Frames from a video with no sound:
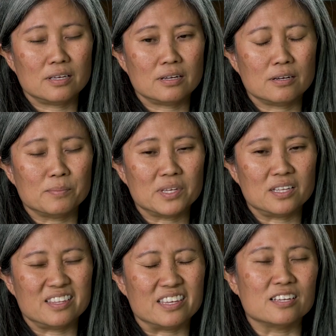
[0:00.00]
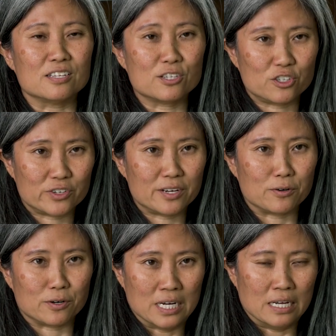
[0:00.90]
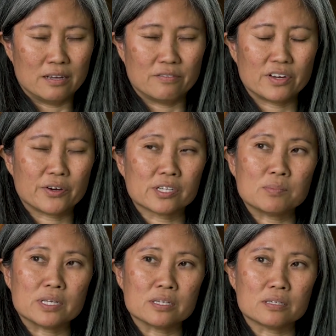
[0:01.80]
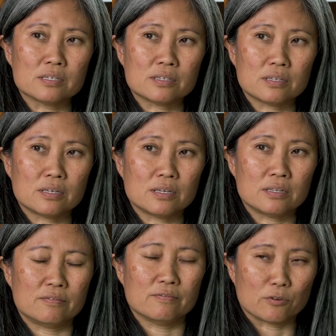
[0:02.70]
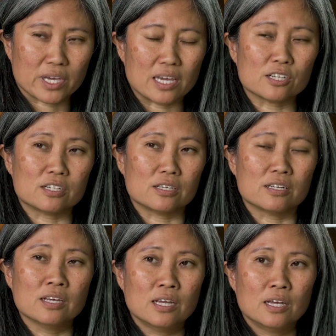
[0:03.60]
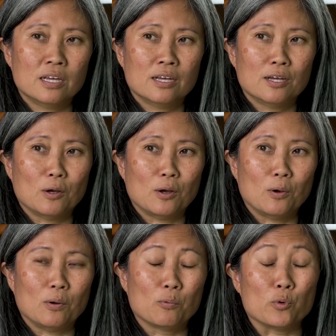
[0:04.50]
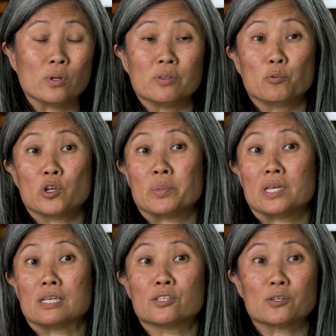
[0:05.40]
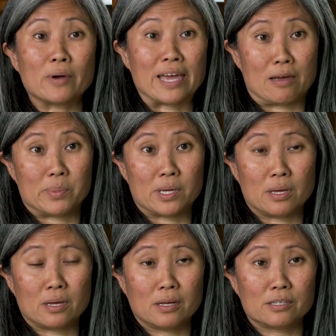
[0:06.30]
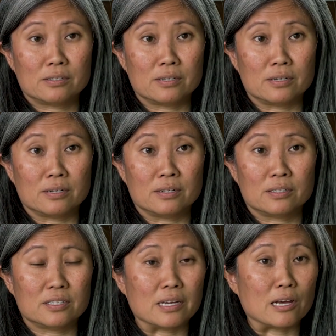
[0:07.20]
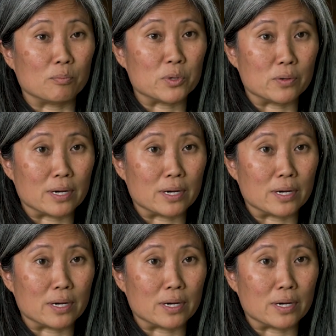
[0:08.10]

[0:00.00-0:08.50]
in the industry or various places in vocation would be so happy to help you